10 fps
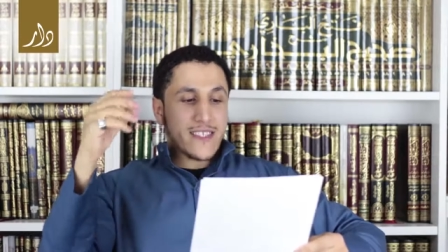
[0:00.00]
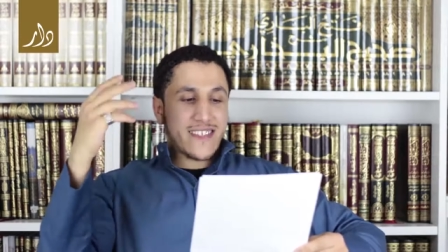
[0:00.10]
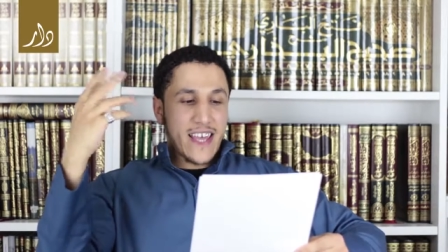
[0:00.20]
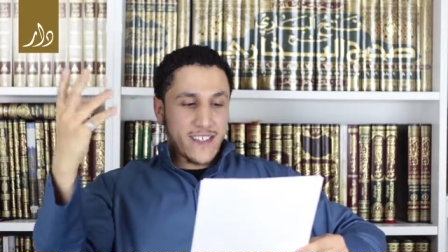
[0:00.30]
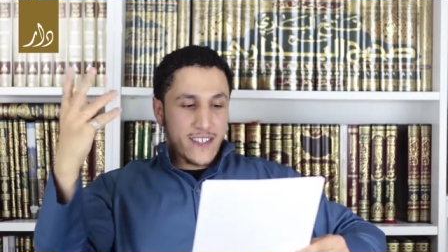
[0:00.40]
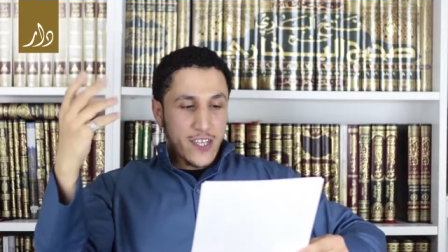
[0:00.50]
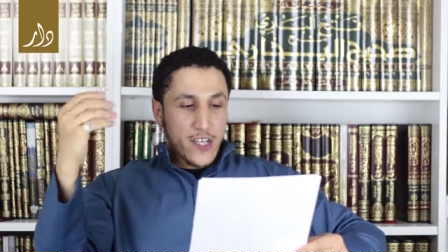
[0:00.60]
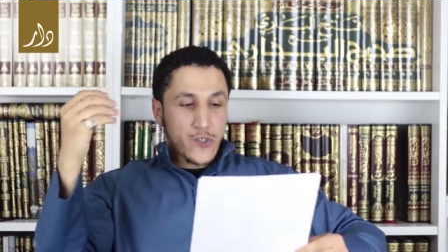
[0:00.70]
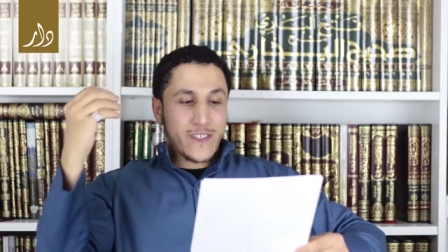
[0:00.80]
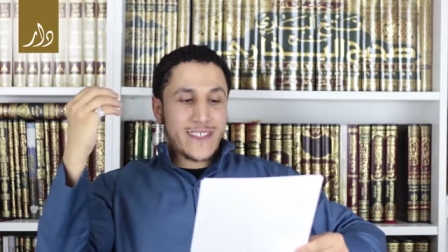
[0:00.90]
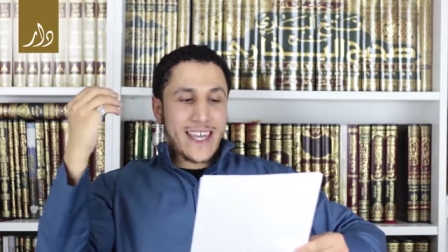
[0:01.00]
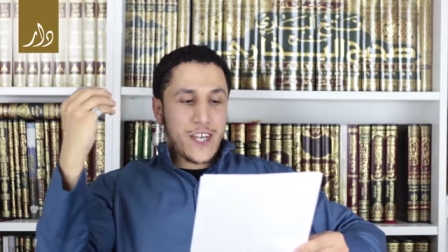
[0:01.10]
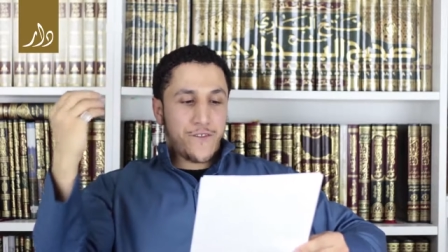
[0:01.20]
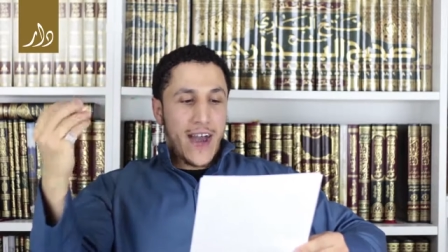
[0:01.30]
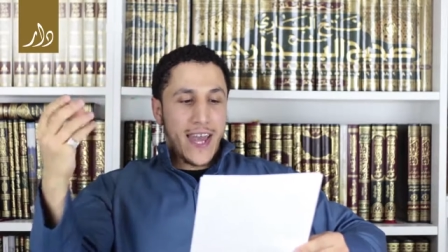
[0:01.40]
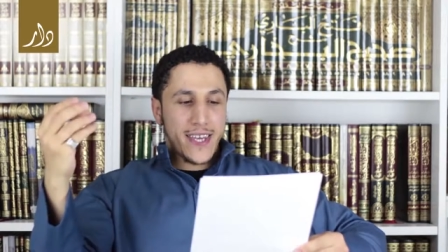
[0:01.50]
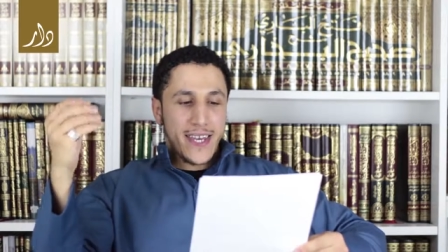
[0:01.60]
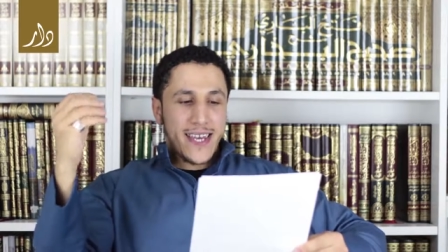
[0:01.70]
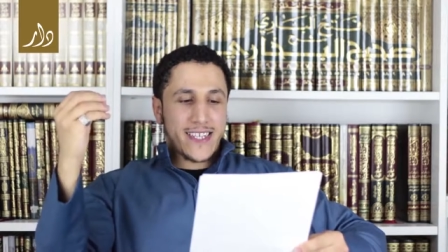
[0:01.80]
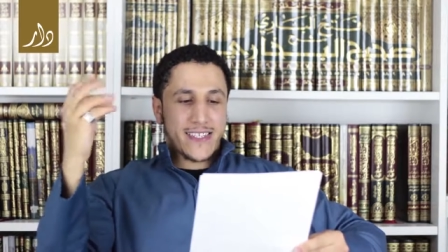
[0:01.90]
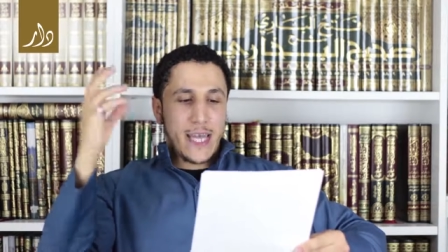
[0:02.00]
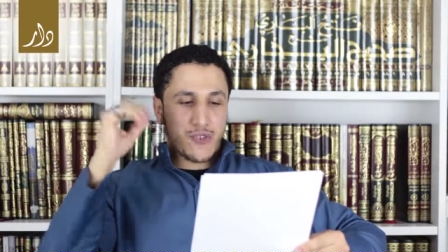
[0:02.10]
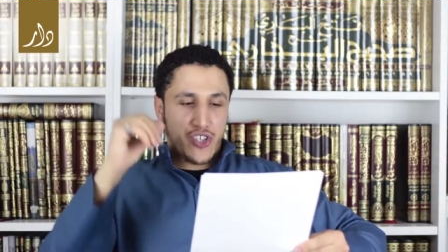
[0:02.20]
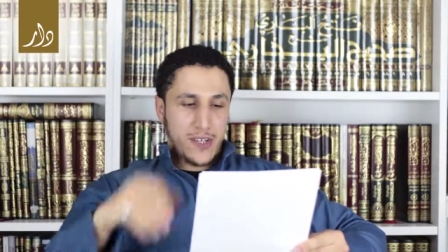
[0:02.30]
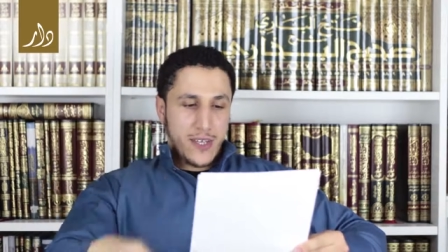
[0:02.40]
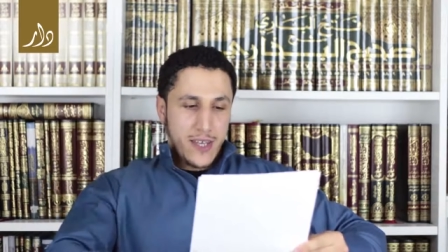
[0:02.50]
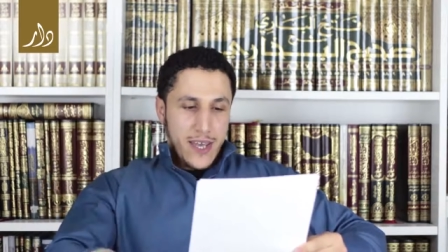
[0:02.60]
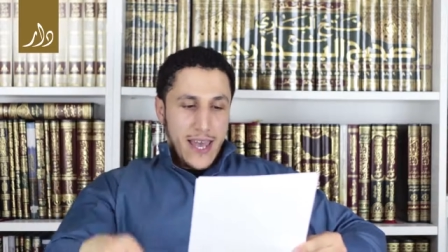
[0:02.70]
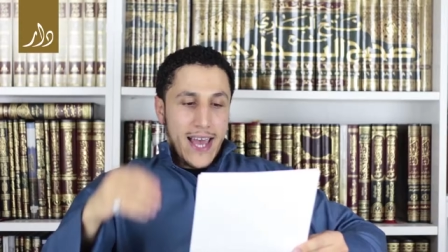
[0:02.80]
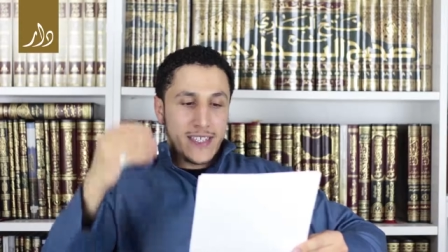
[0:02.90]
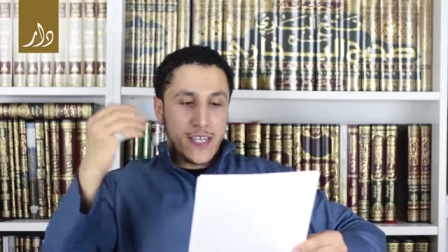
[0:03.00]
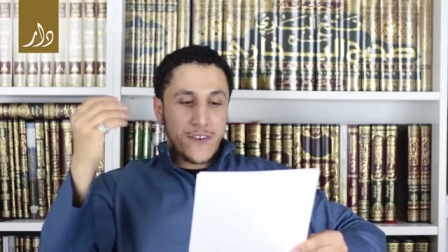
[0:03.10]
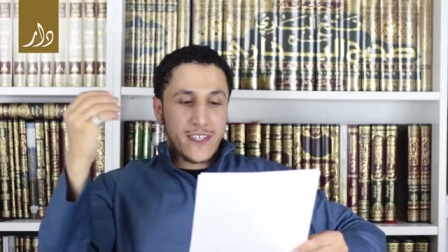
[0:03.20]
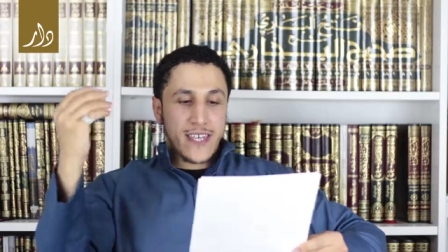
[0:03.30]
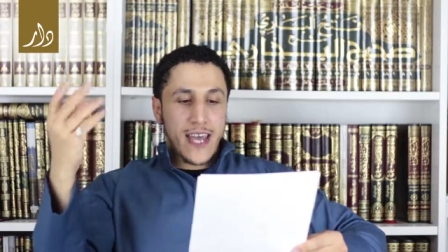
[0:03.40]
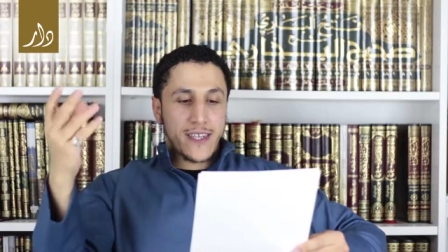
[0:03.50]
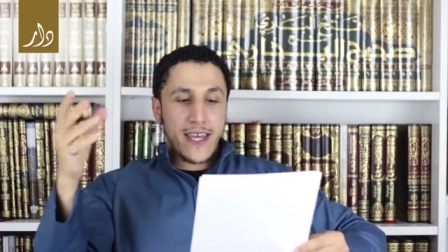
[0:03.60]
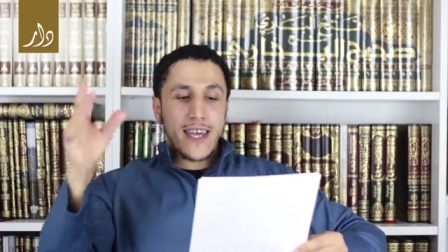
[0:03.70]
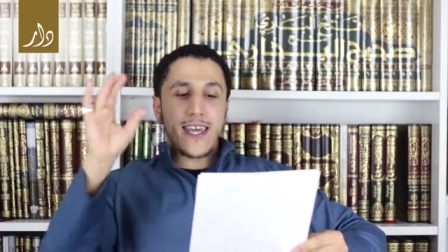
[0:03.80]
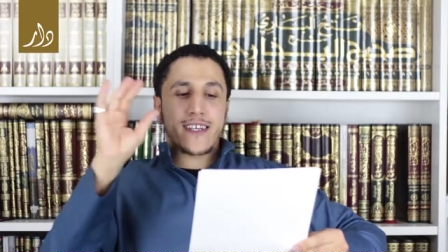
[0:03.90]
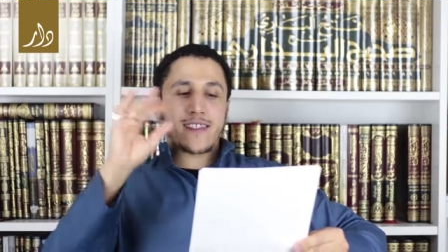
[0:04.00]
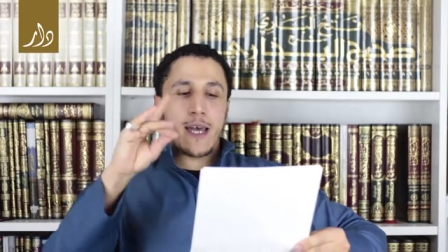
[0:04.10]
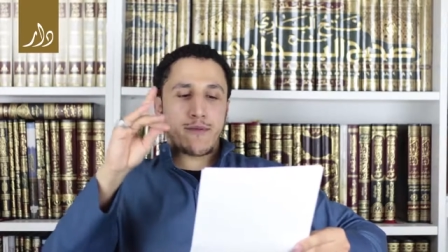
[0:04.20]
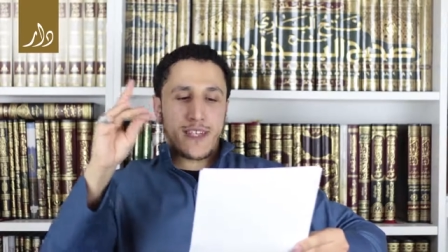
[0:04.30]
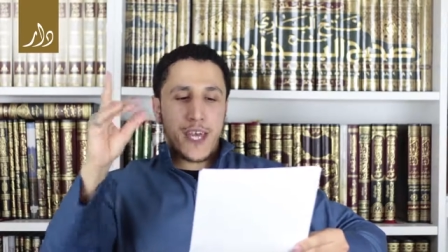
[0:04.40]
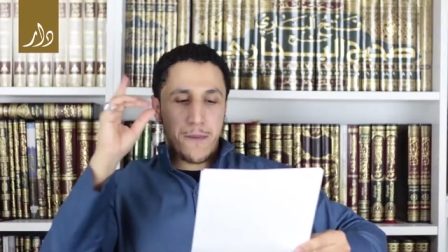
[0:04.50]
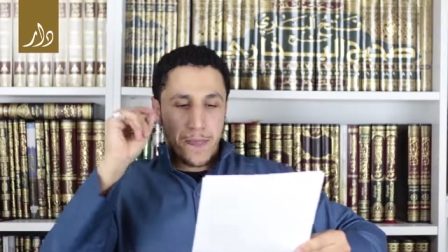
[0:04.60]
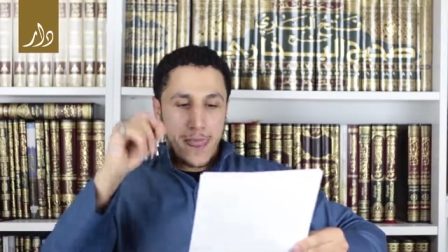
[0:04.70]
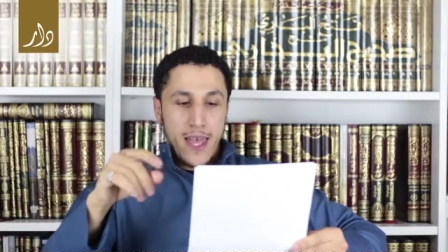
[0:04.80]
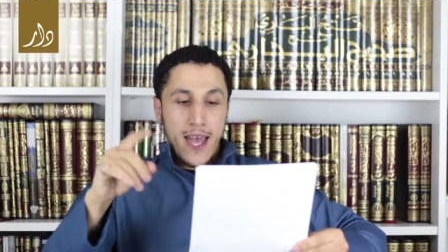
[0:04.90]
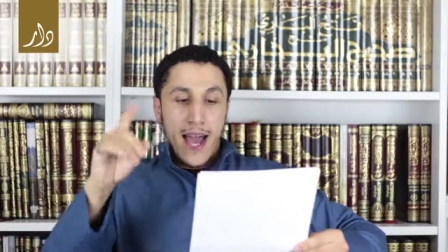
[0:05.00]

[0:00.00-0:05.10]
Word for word: sense to signify exception, as if he said, except him.